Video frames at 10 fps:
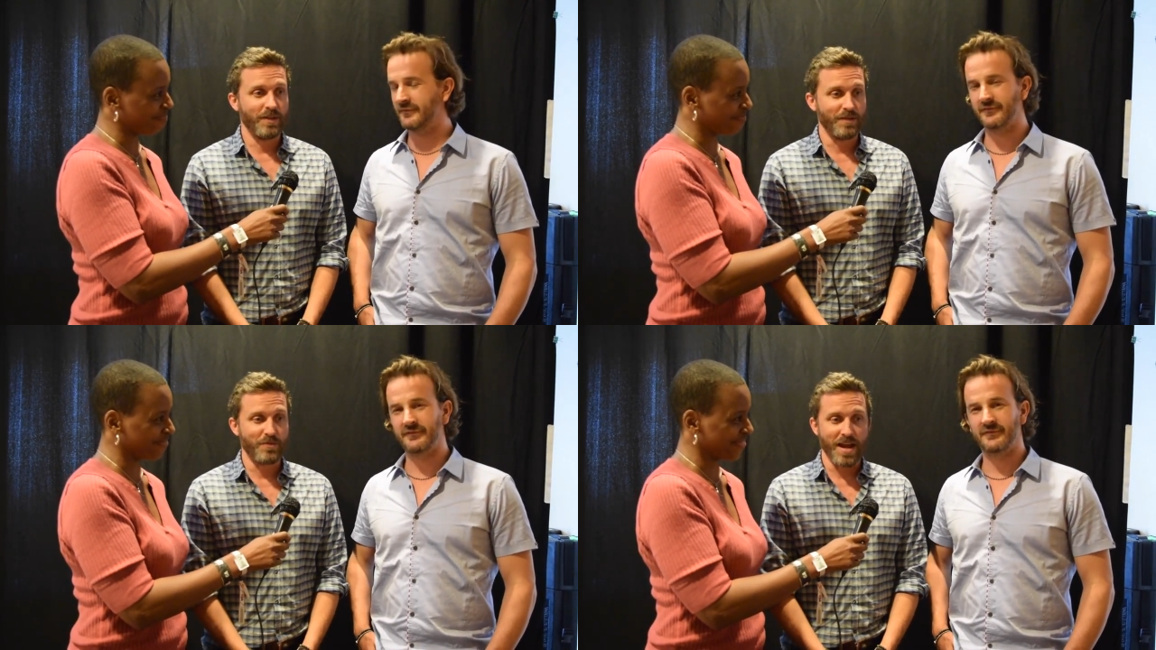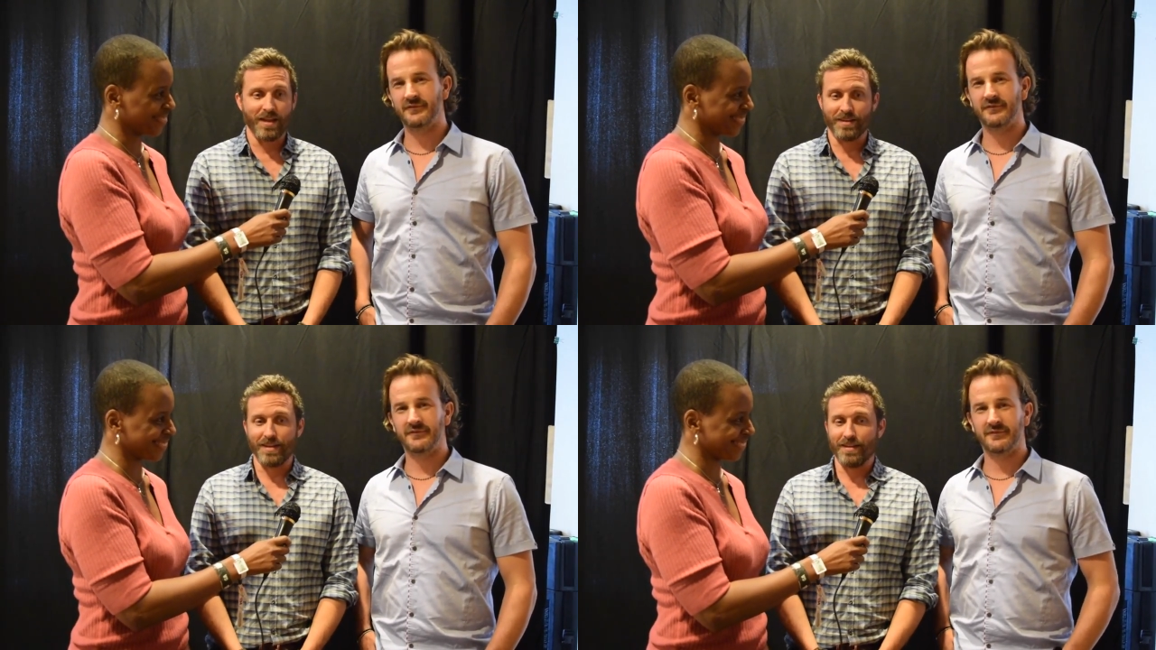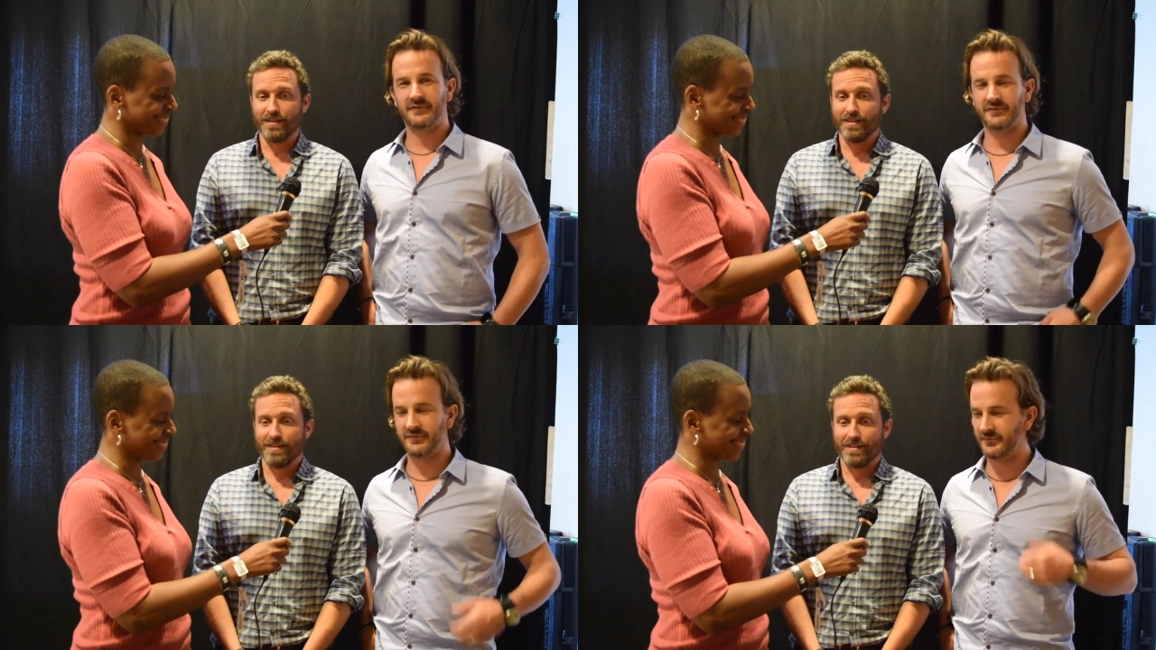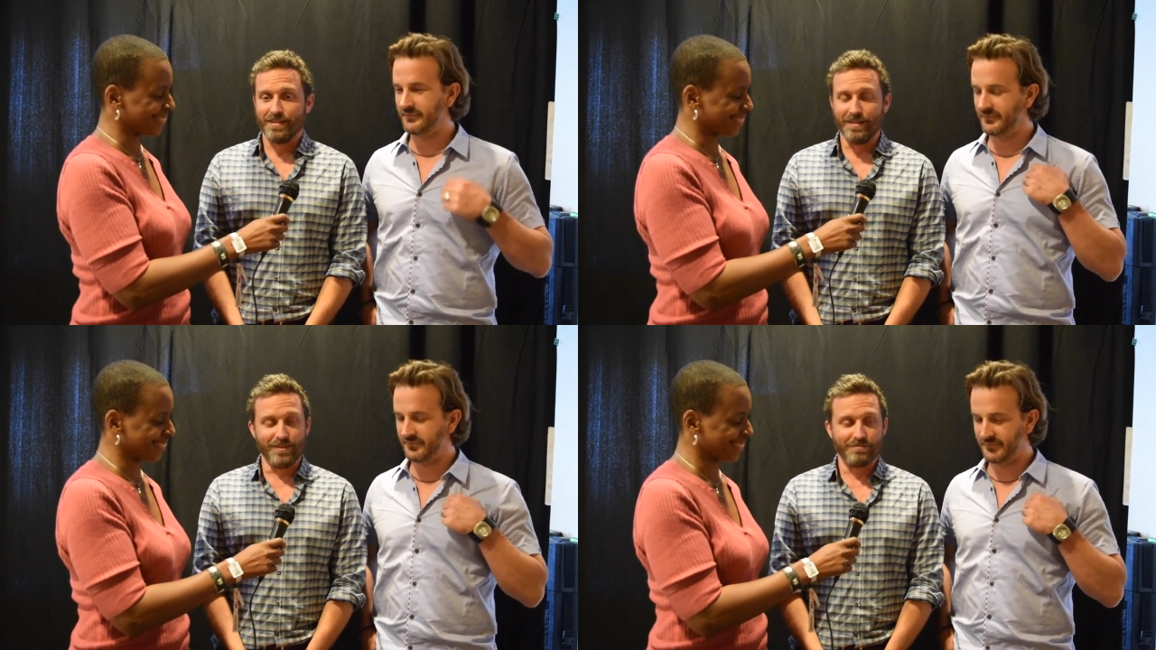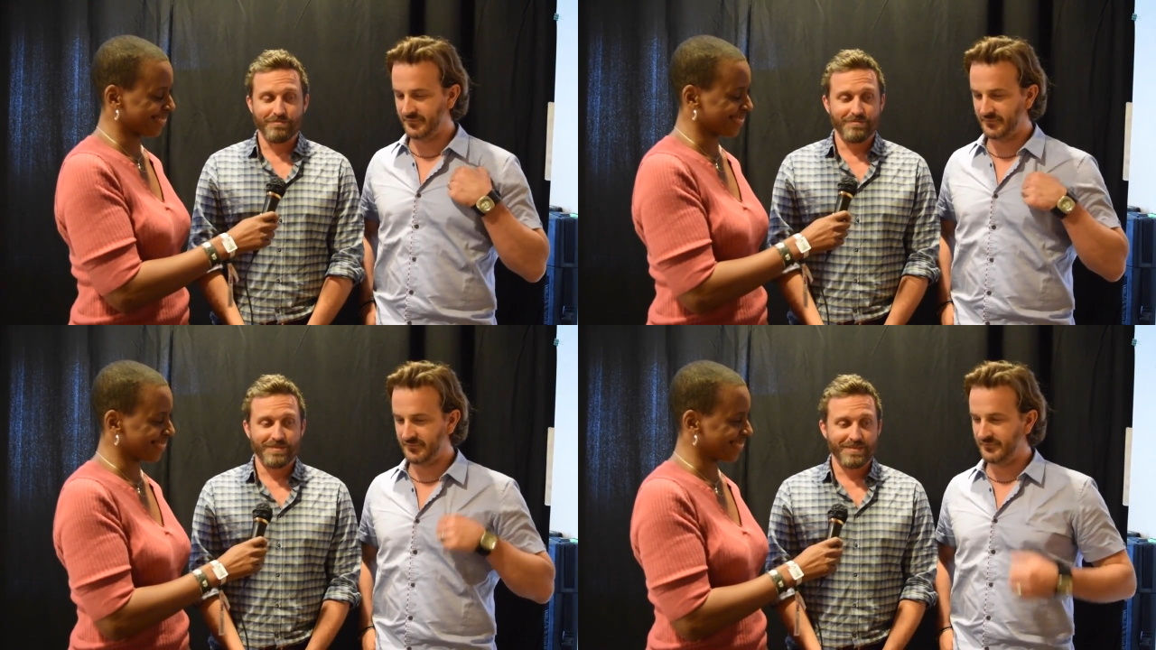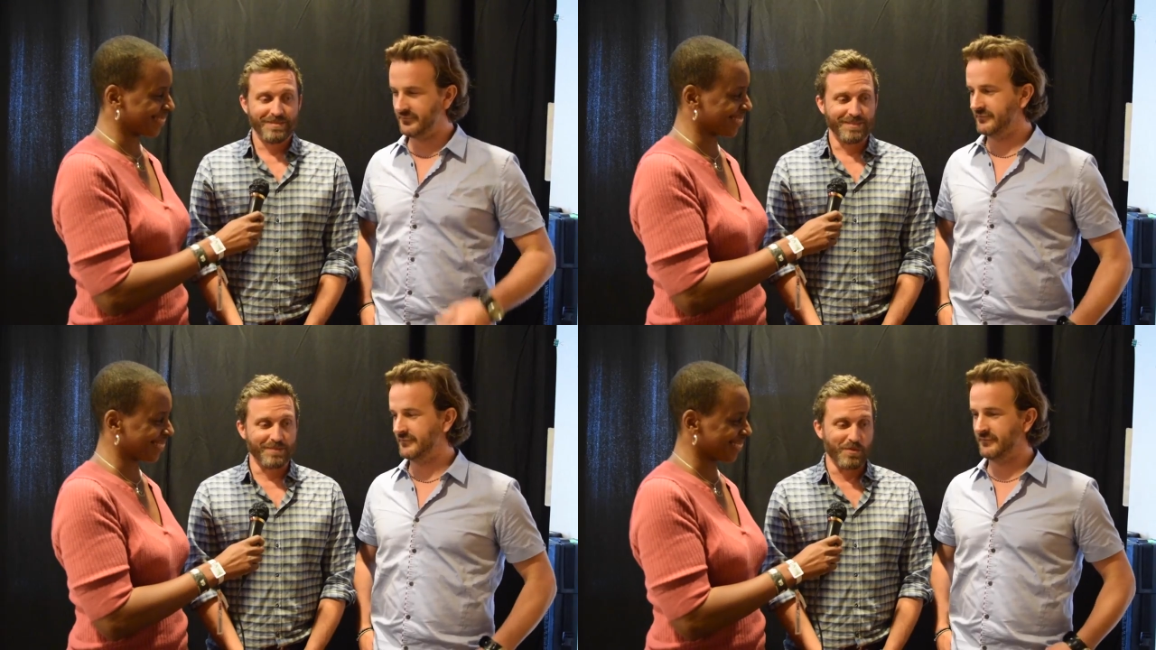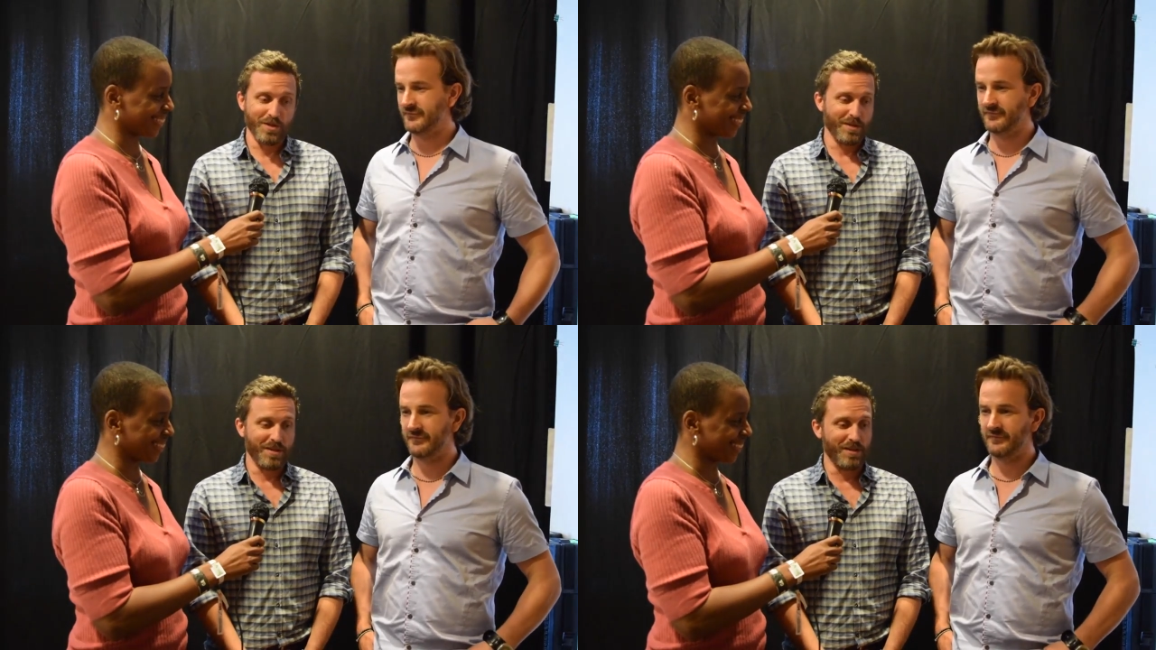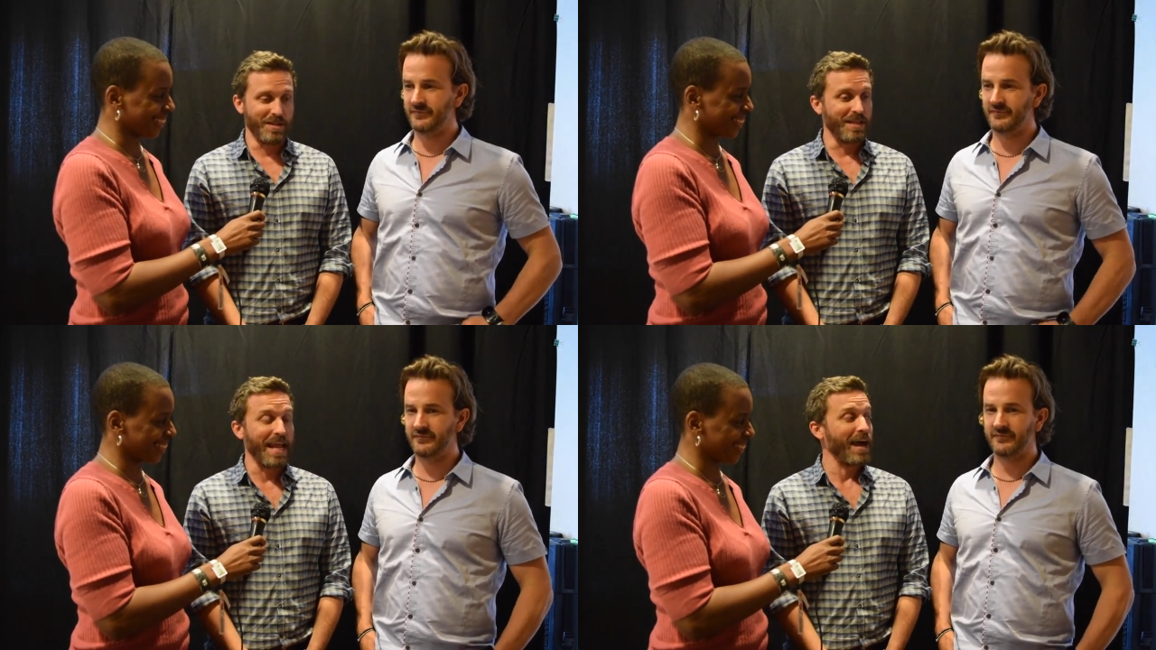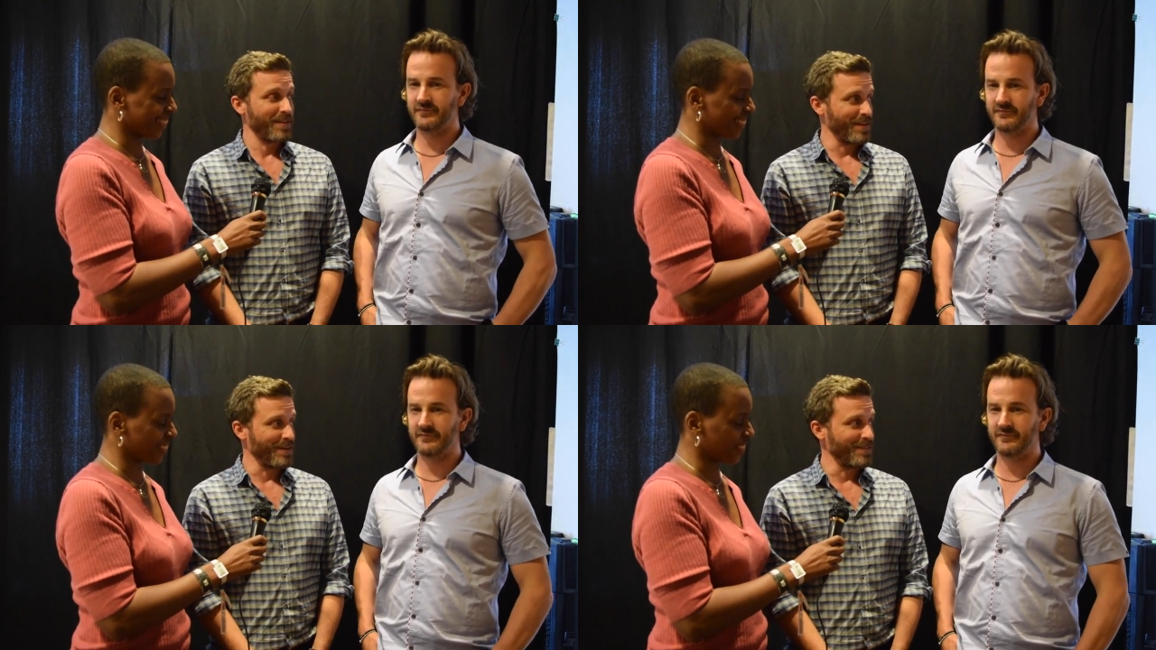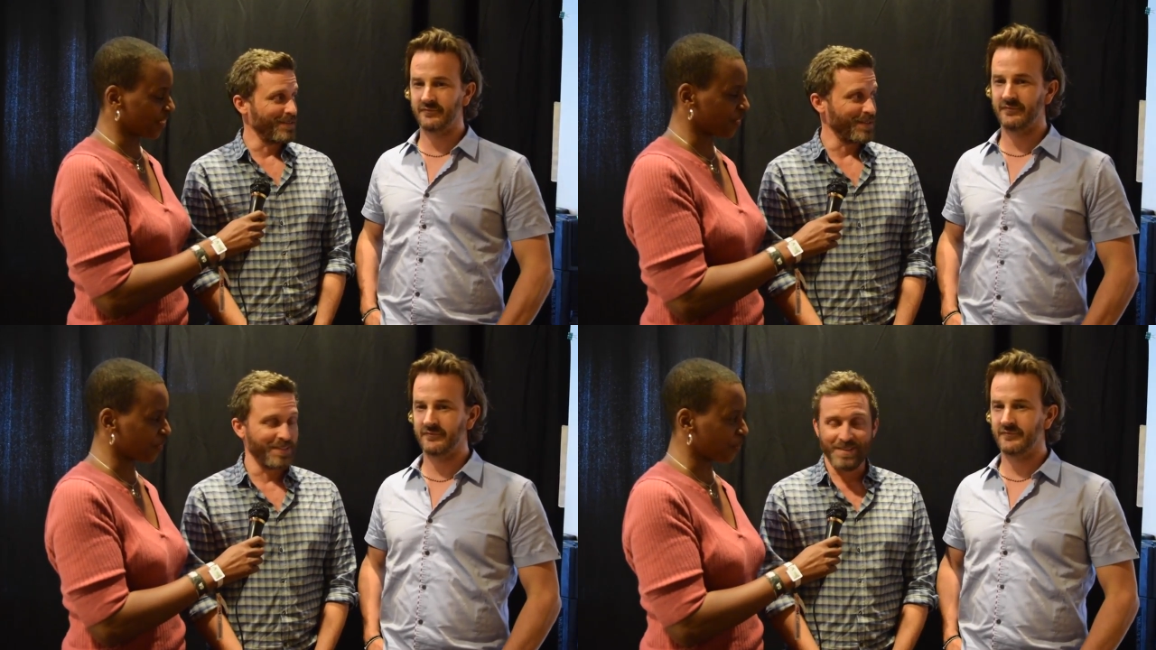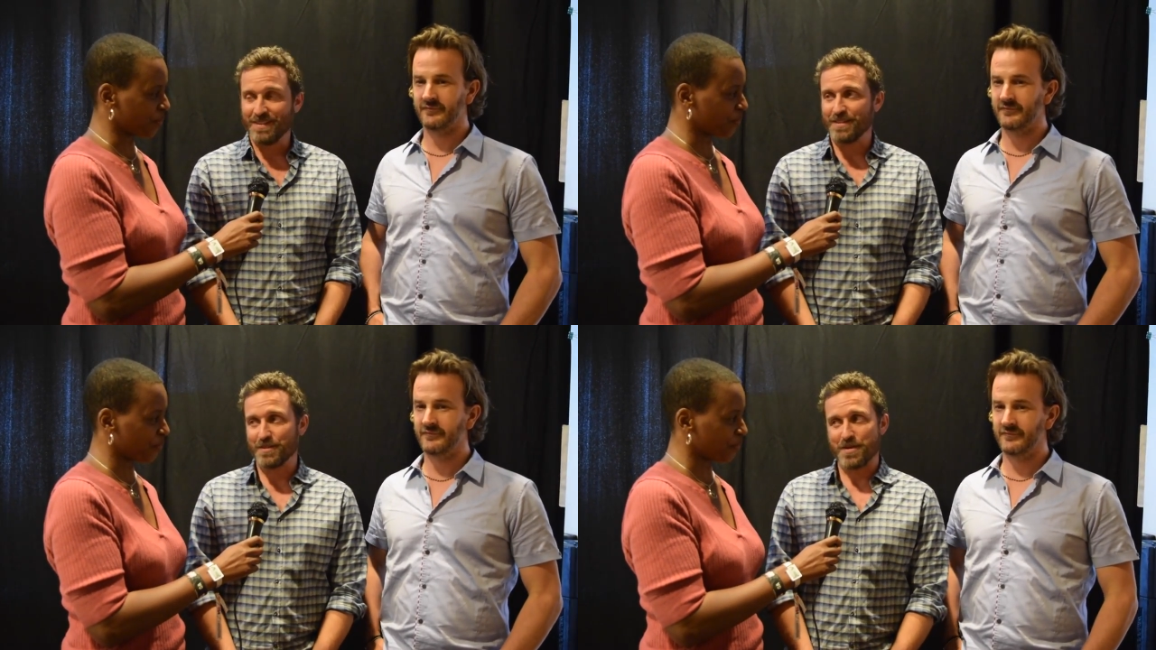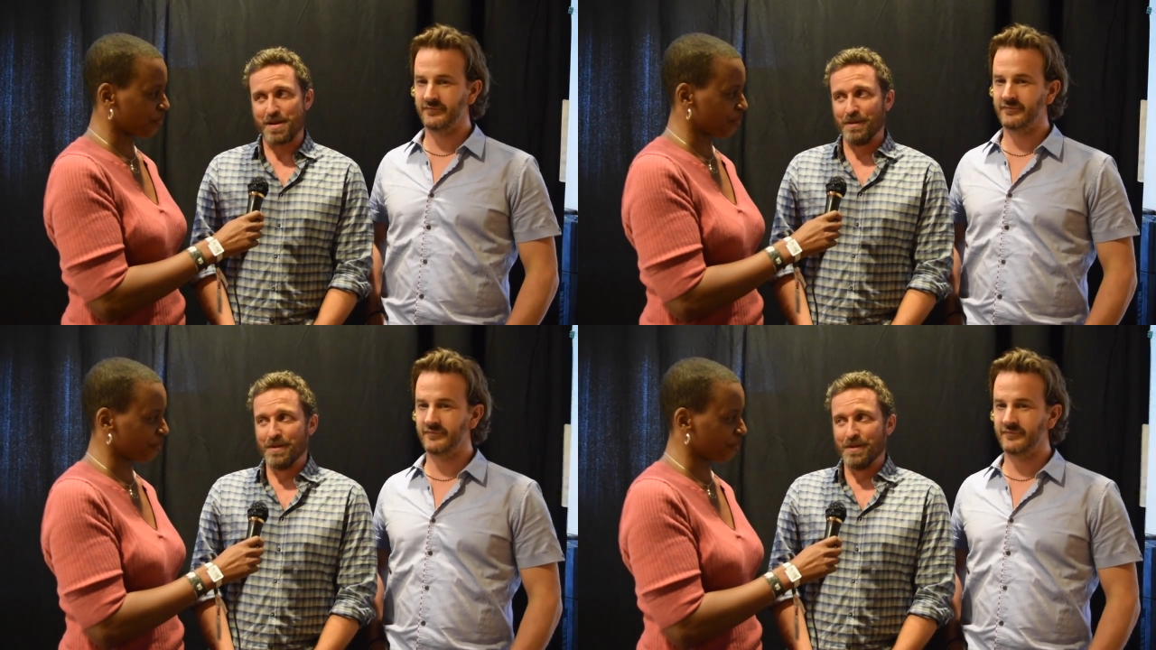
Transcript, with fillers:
Speaker 1: but in reality, you know, when you get out of there. No one gives a crap